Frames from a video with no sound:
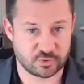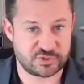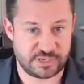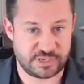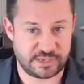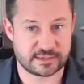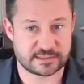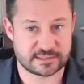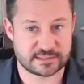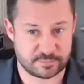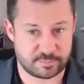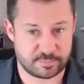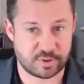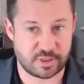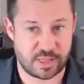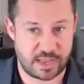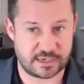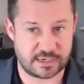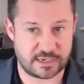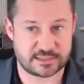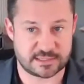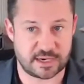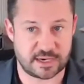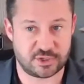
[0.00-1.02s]
We're seeing a
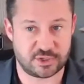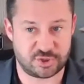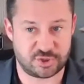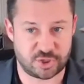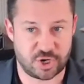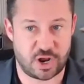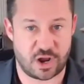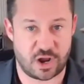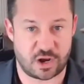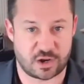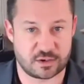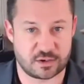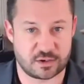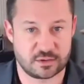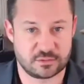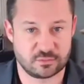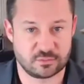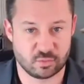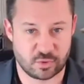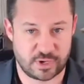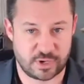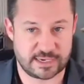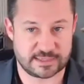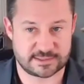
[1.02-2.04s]
supply side shock
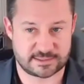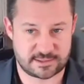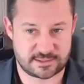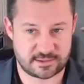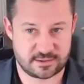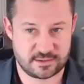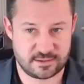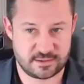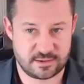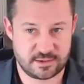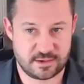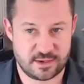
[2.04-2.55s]
risk.